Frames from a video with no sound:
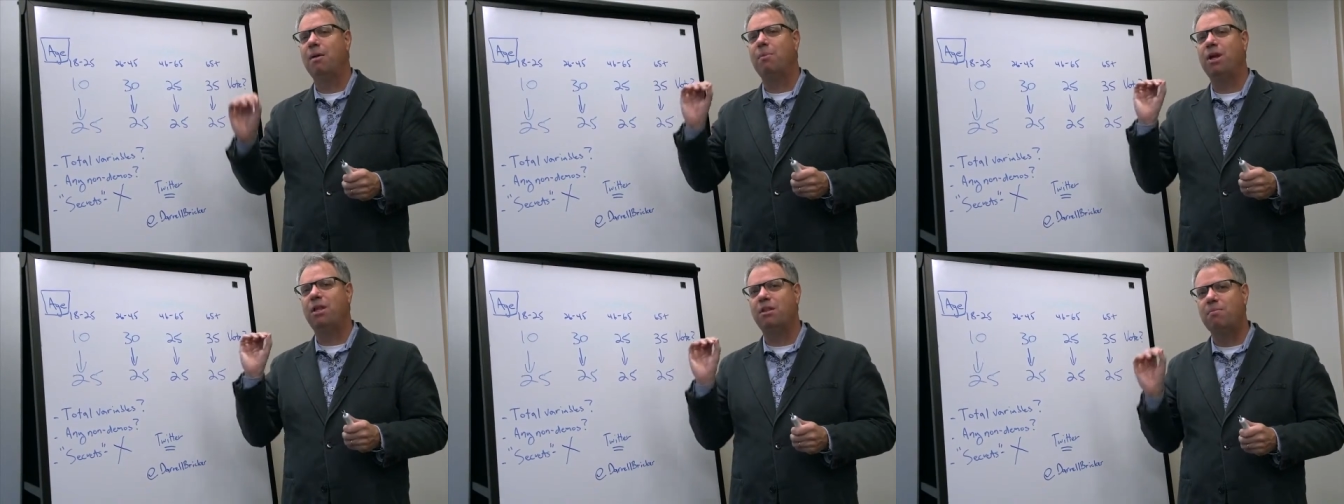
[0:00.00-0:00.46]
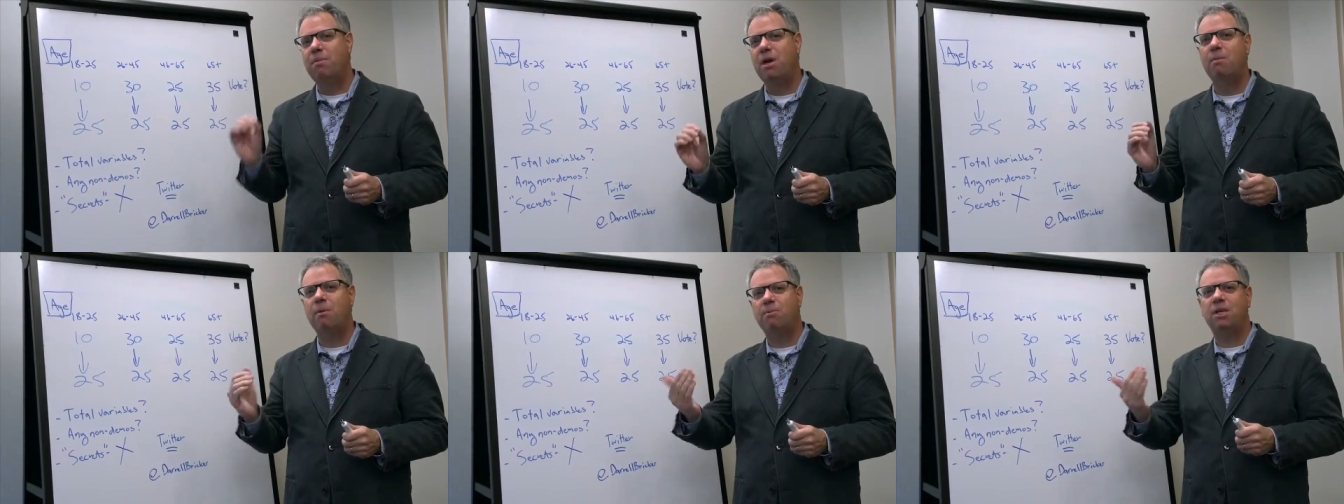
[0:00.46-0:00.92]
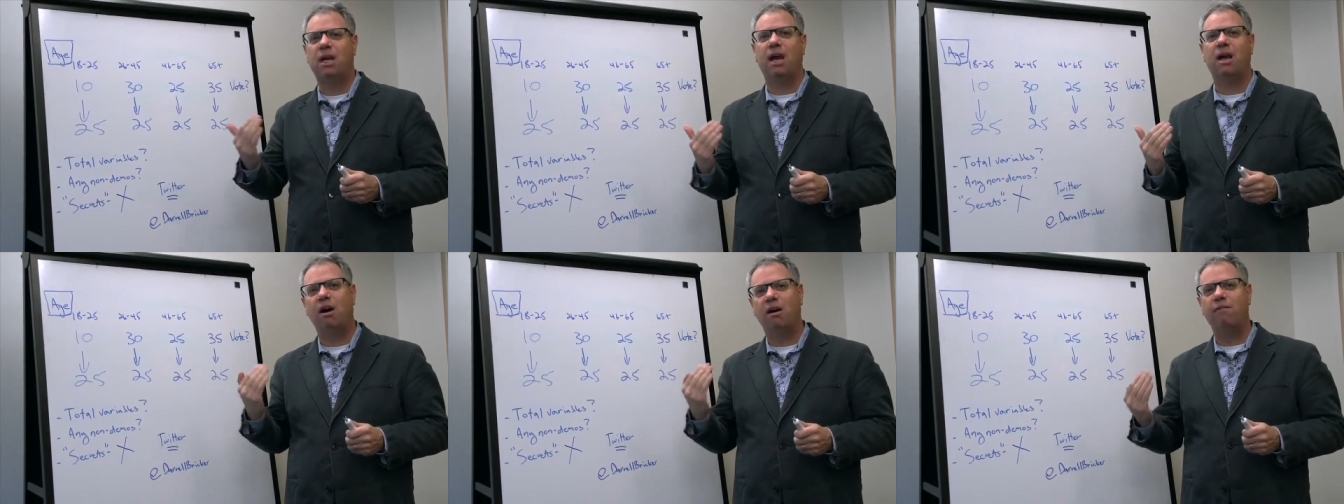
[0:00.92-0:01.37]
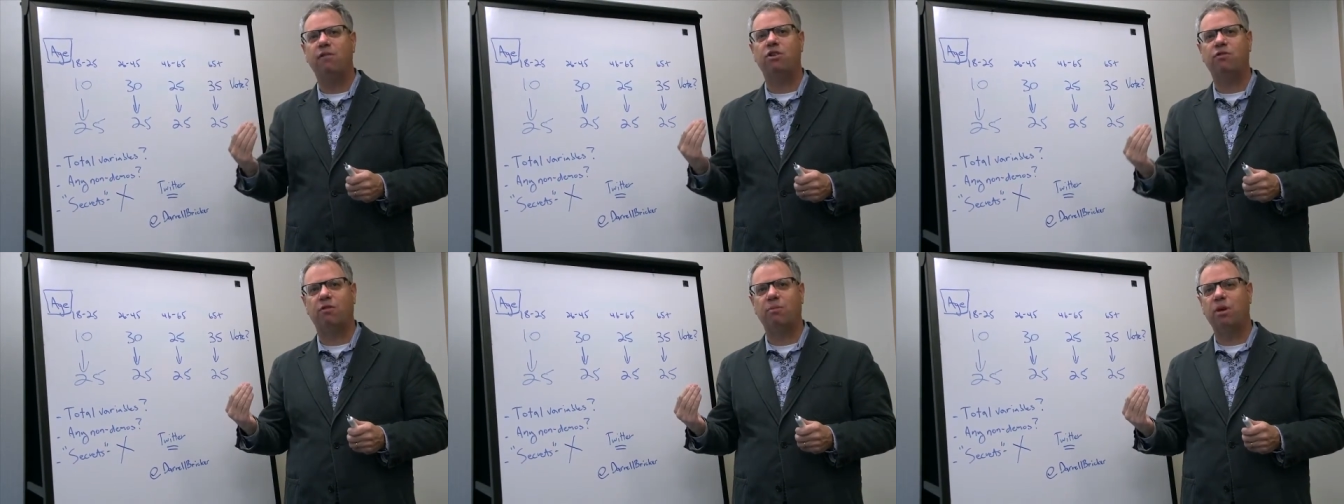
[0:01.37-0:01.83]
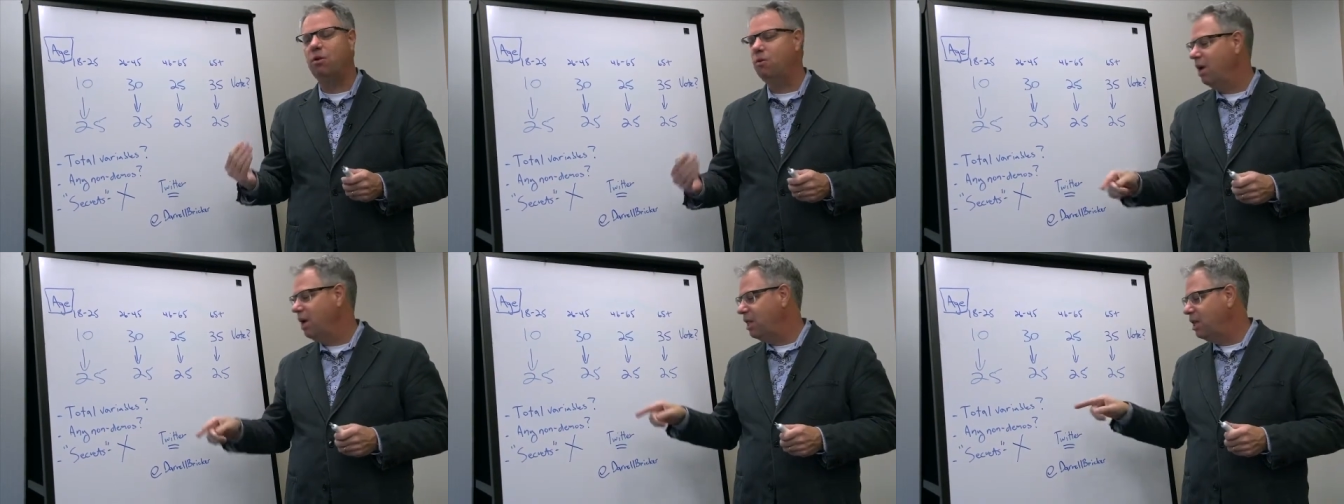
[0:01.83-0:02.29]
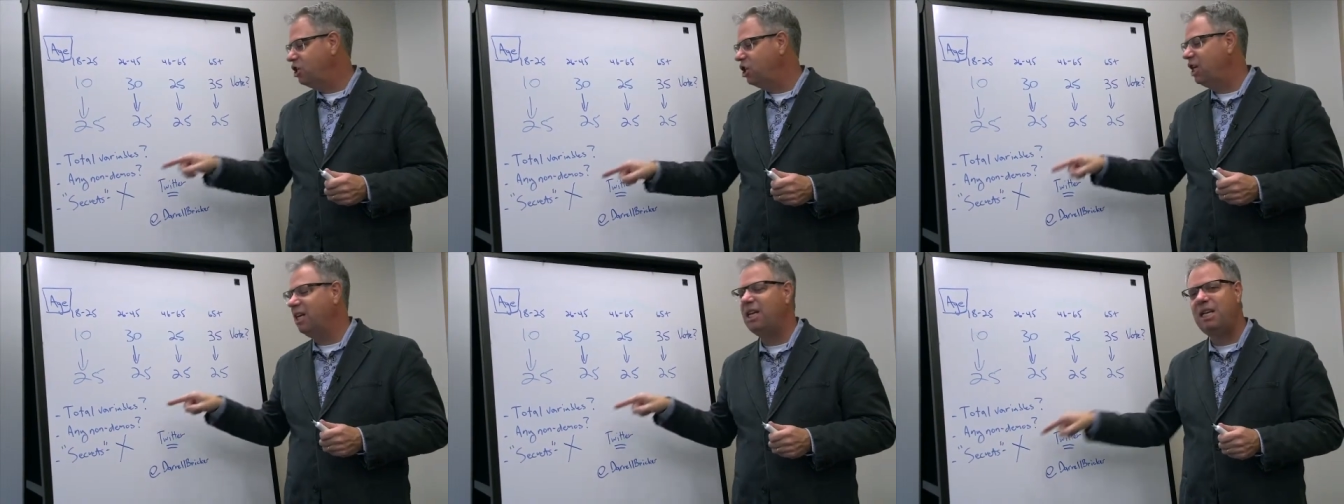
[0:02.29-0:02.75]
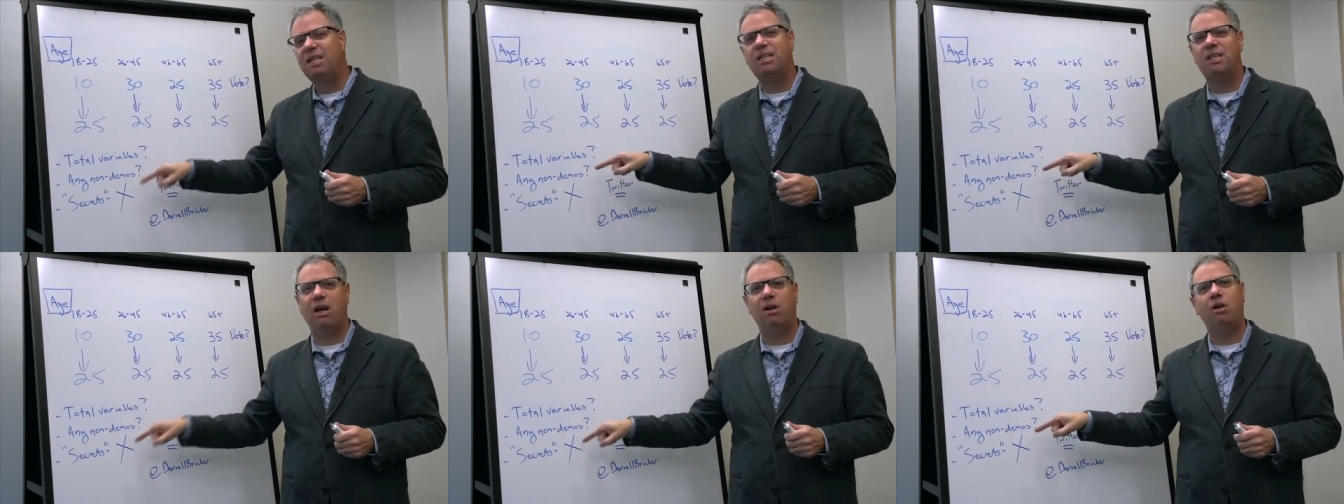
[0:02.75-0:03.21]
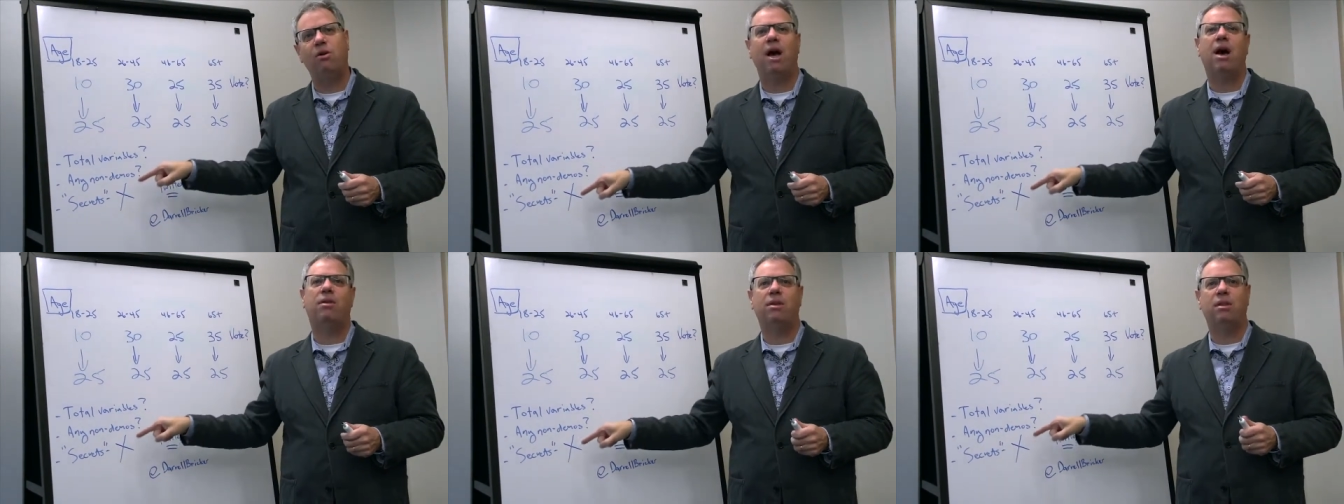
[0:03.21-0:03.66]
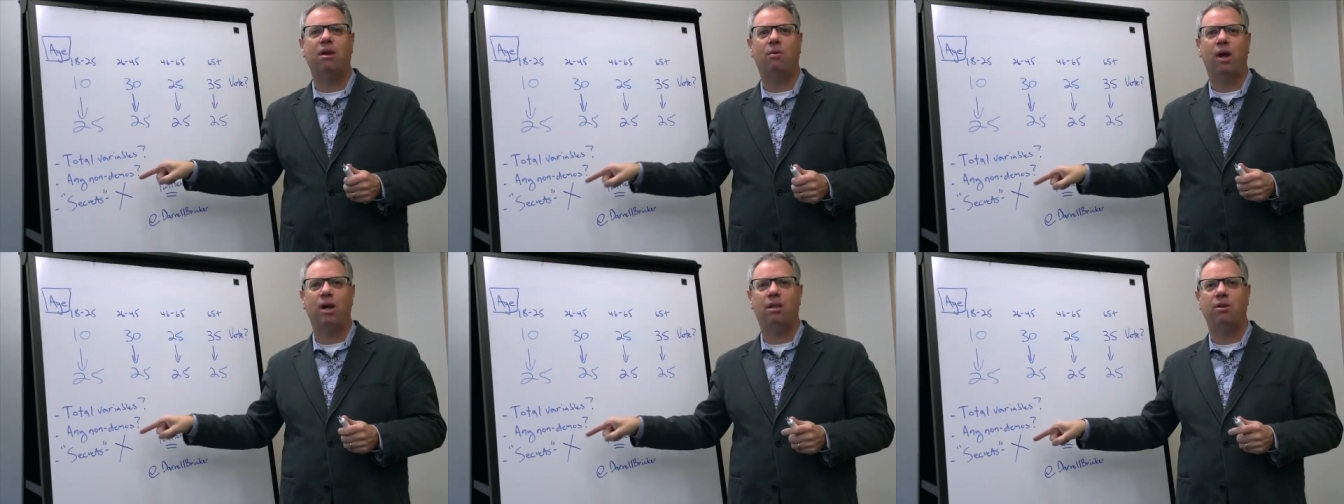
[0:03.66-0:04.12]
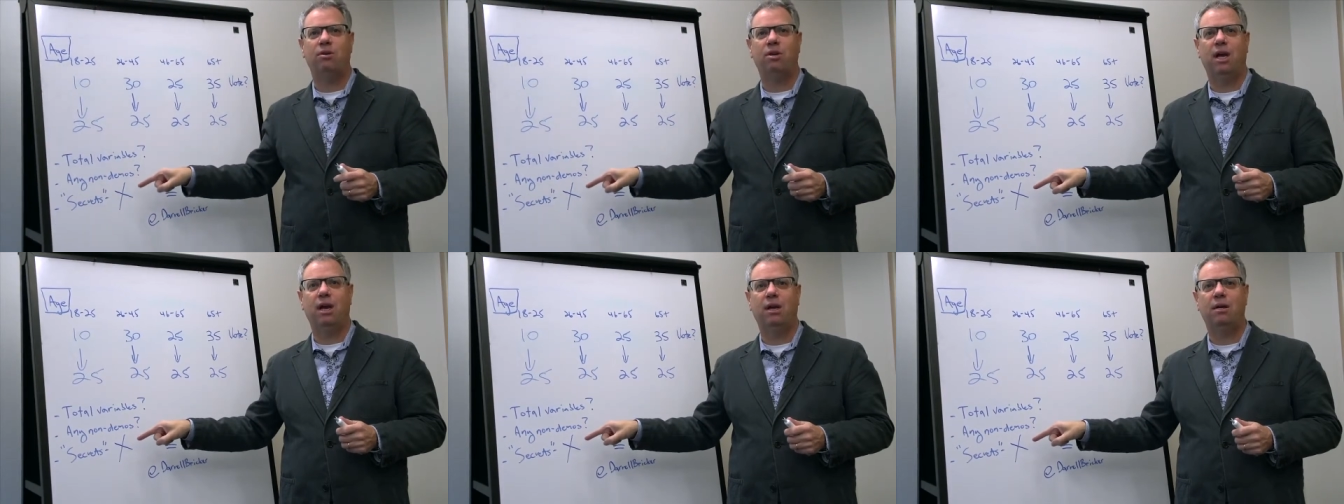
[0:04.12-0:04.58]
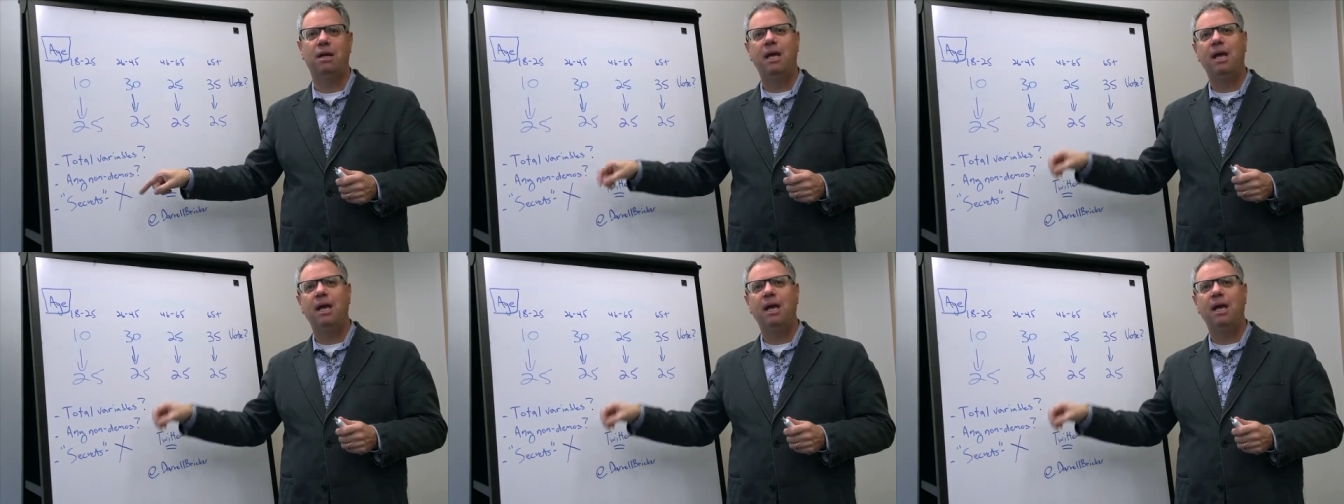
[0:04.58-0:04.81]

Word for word: but at the minimum, to get coverage from you, they should at least tell you how that they weighted their data.